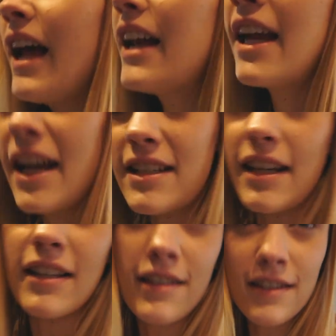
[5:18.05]
Any
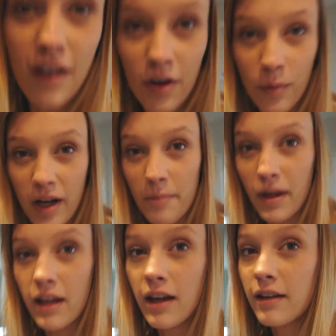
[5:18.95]
guesses on what I'm
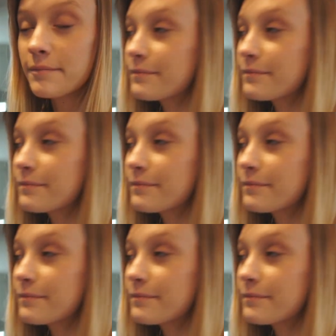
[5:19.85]
making?